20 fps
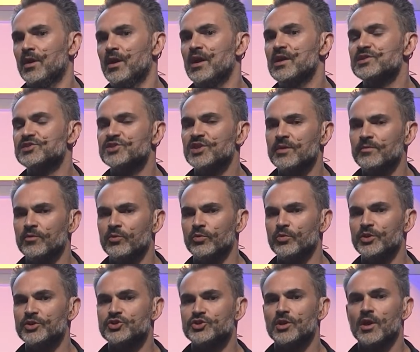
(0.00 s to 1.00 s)
some of
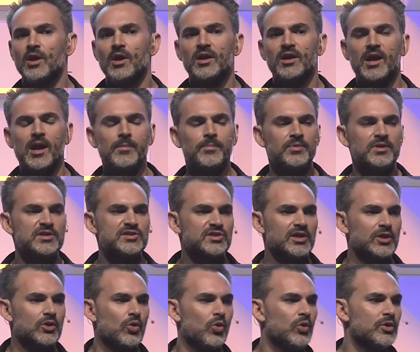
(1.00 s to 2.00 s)
which companies
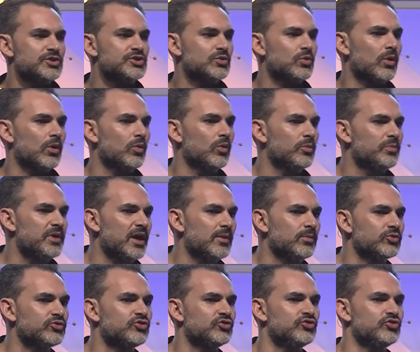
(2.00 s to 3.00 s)
like Coinsquare will be
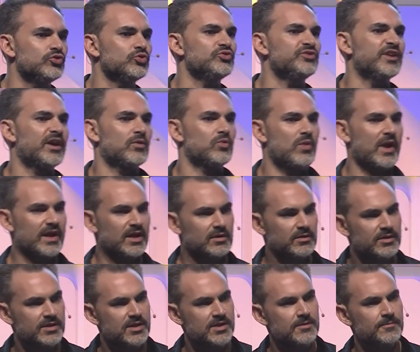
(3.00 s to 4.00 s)
able to do
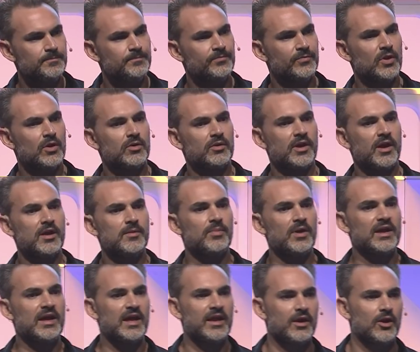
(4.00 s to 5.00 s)
directly, okay, by
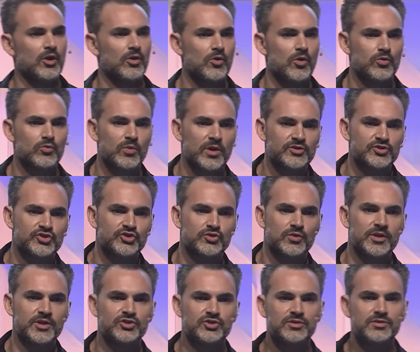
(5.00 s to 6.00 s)
getting our own
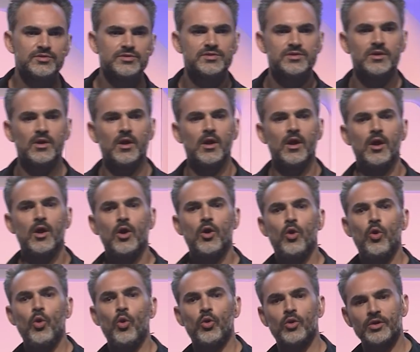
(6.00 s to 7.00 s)
registrations,
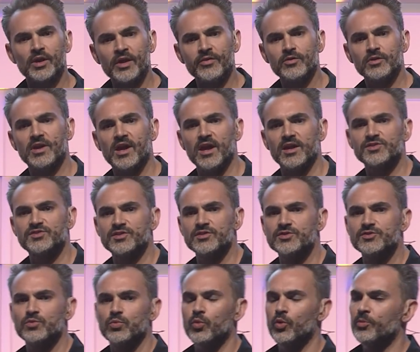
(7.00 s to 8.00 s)
or in other
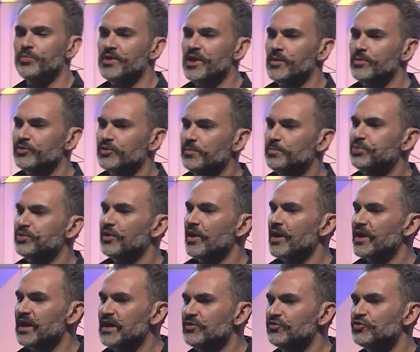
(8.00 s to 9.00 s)
cases, we'll be able to
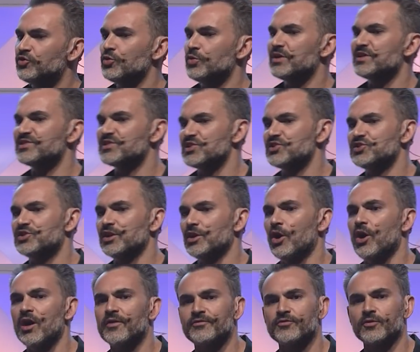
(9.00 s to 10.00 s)
plug into existing
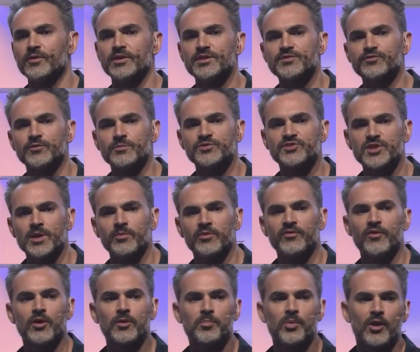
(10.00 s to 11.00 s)
offerings from some of
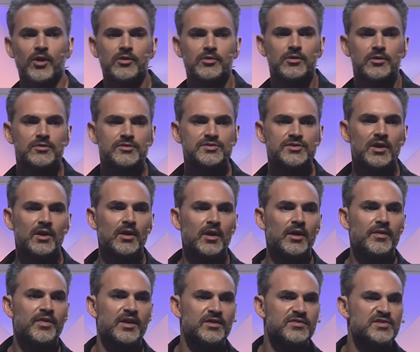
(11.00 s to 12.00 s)
our partners
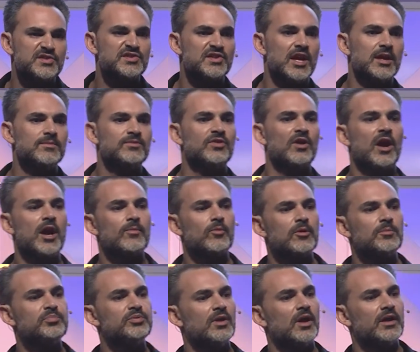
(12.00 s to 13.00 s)
that at the same time are
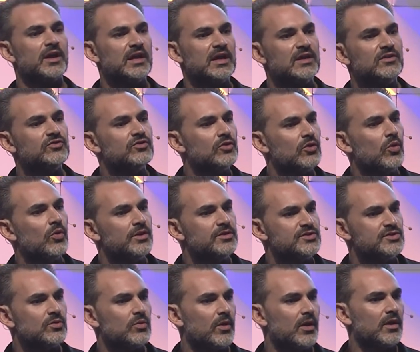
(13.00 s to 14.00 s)
plugging into
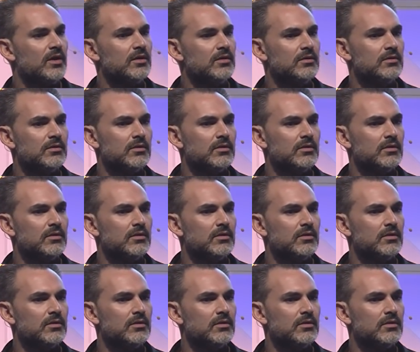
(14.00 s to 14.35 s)
Coinsquare,